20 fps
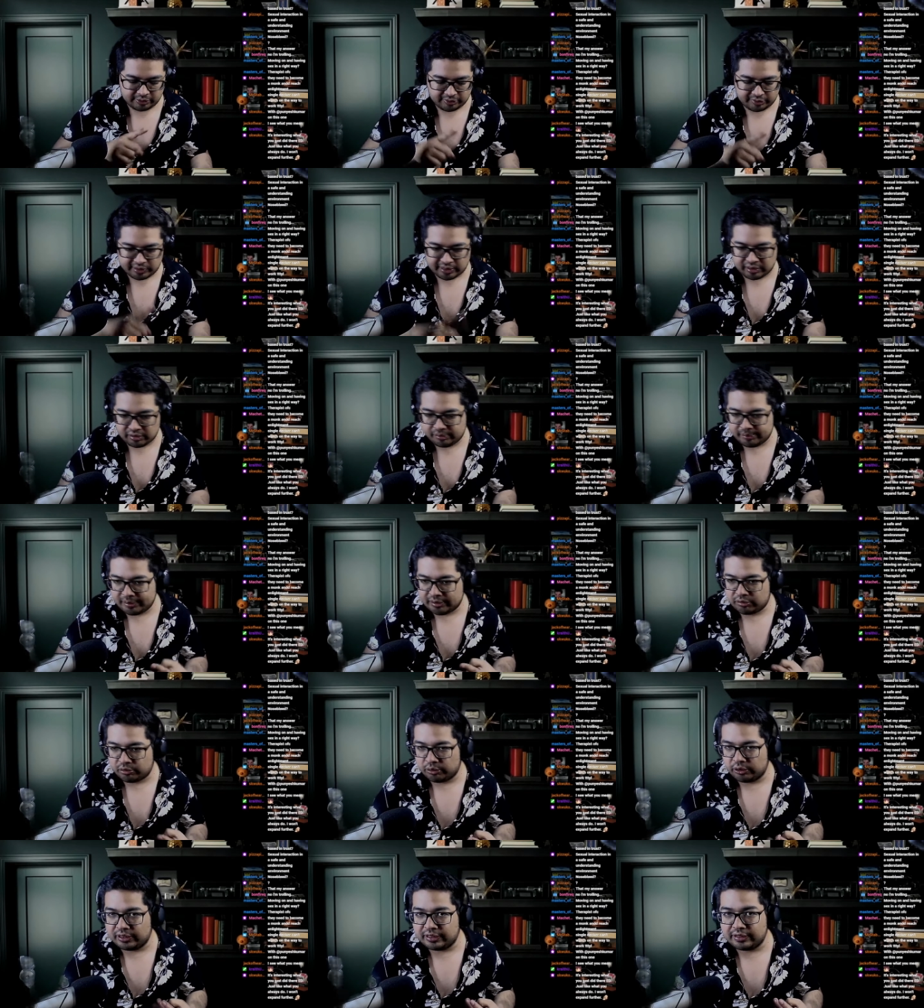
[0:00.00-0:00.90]
There's
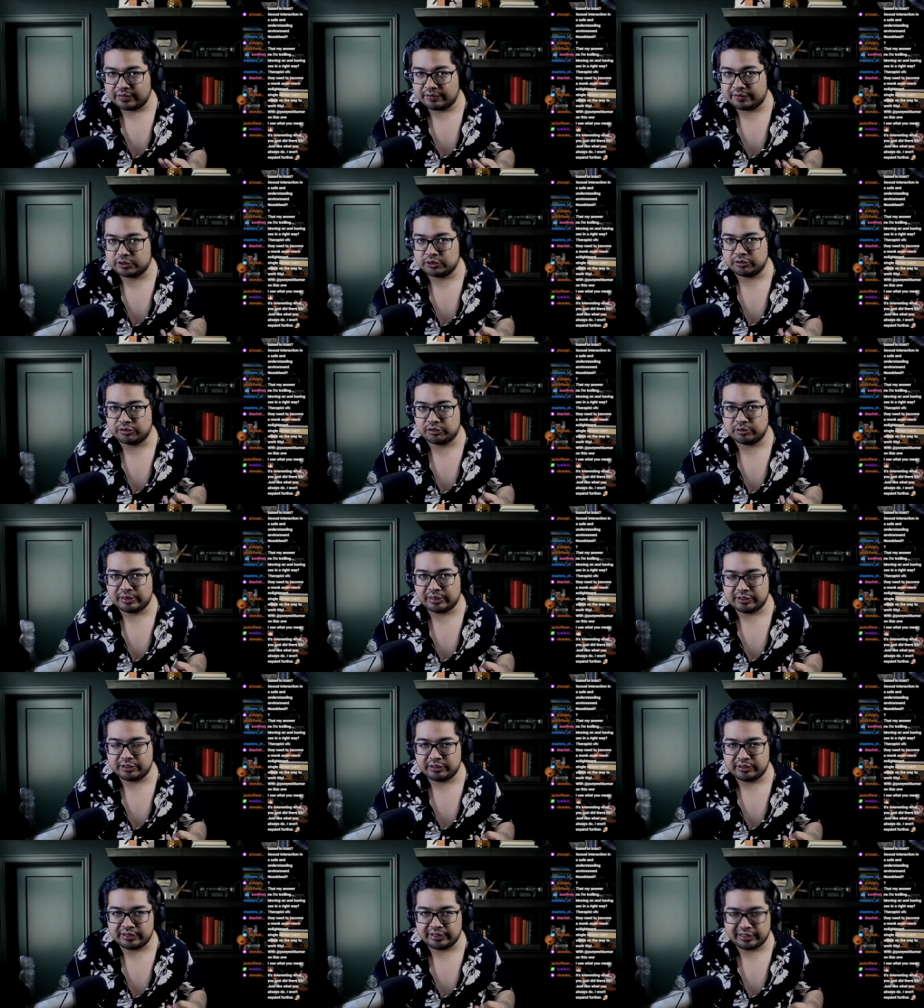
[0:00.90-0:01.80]
aspects where individuals
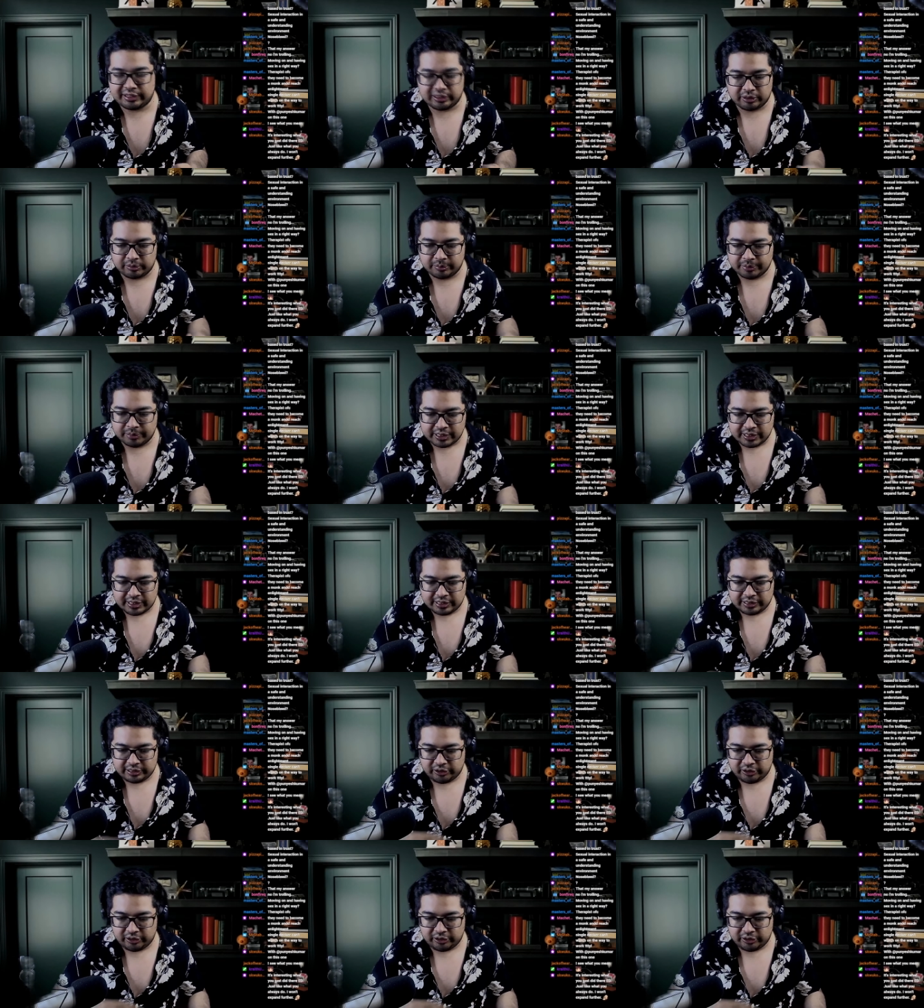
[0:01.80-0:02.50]
around you can help.